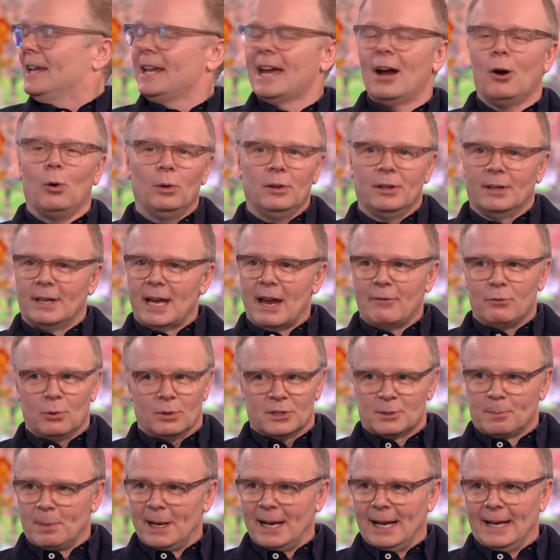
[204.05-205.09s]
yeah, all the,
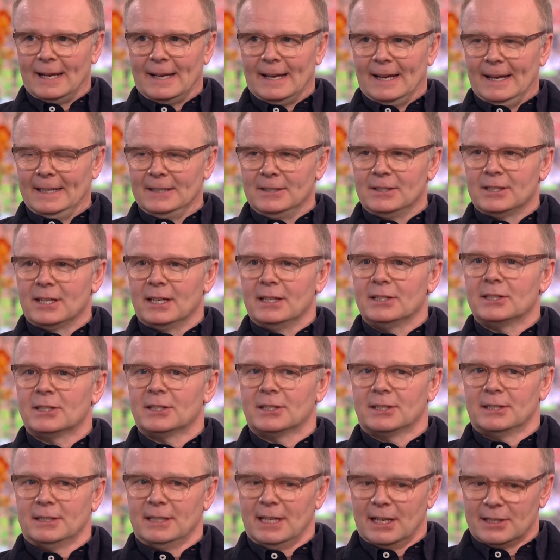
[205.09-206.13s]
everyone's back and
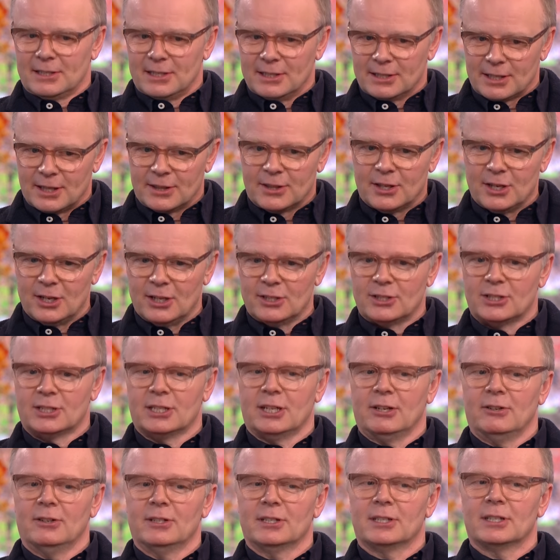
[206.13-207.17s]
it's, yes, it's the third
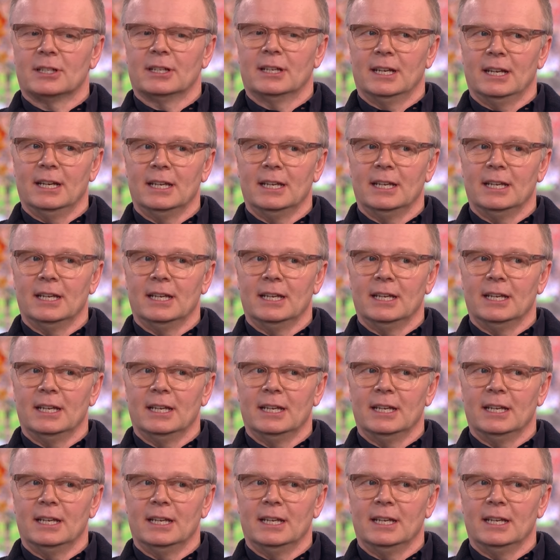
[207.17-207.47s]
series.